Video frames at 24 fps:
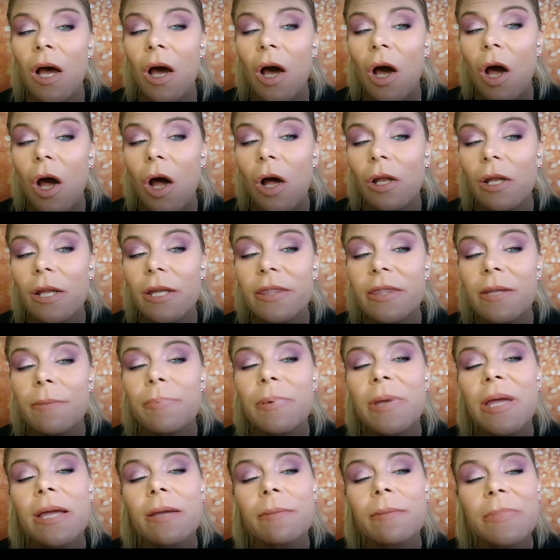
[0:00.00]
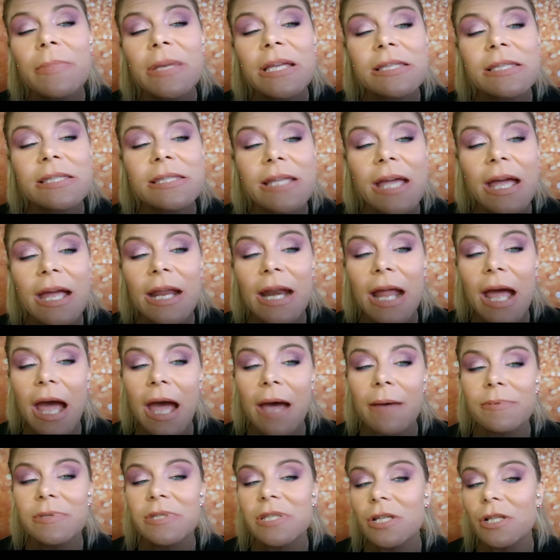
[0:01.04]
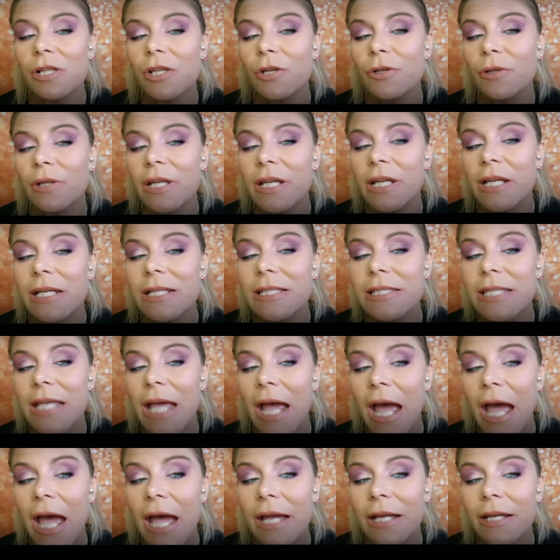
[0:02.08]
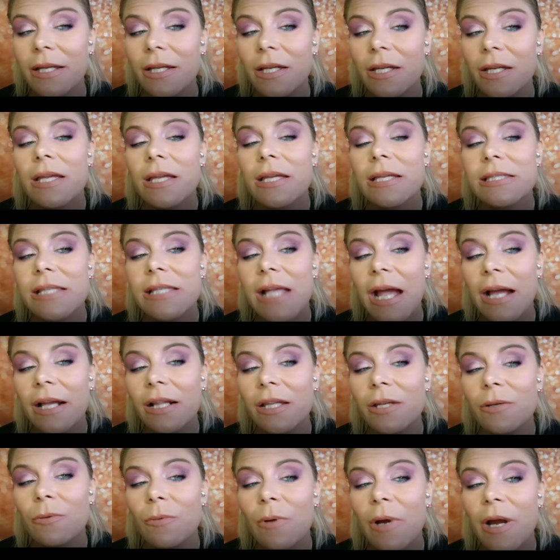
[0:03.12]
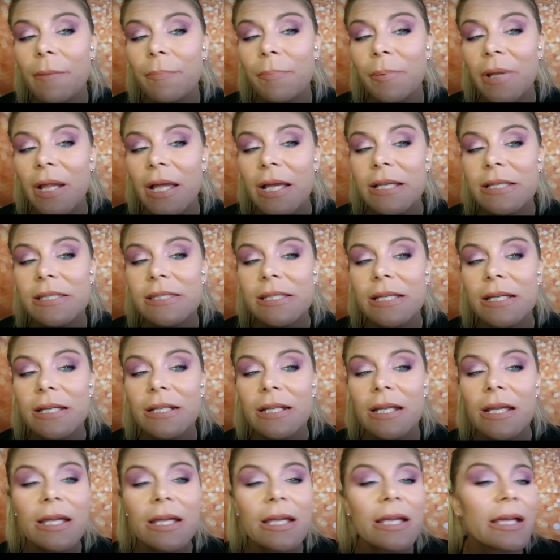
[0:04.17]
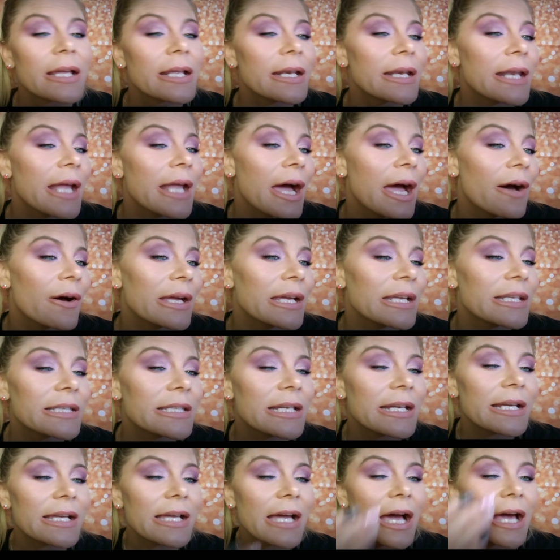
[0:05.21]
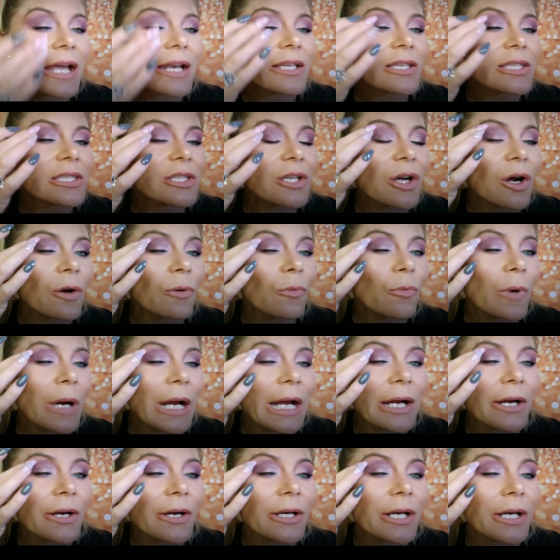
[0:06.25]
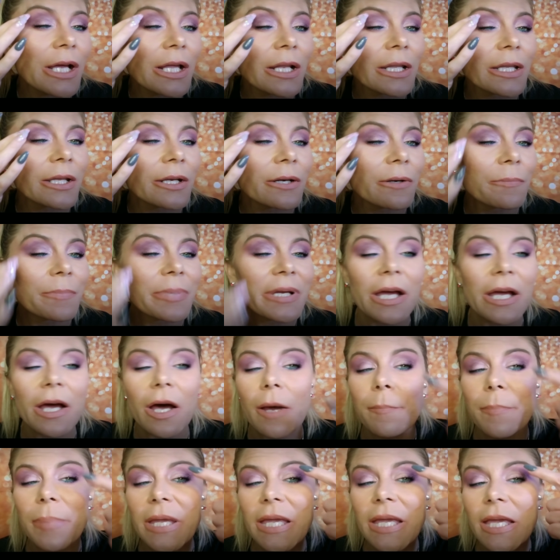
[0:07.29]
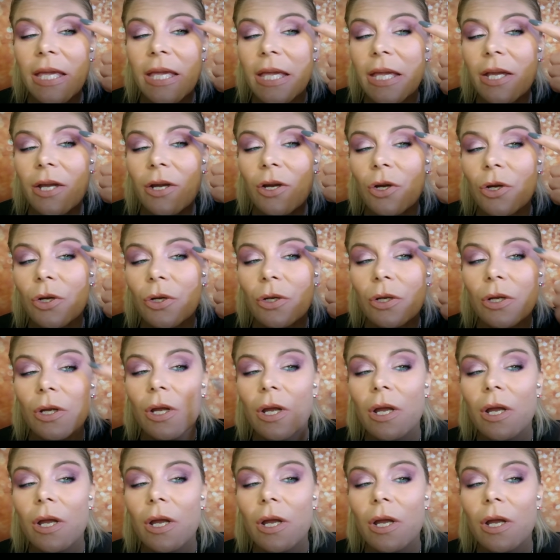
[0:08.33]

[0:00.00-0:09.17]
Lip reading: all of the pigment stayed absolutely intact, exactly where I placed it. Now it did kind of start wearing a little bit up here,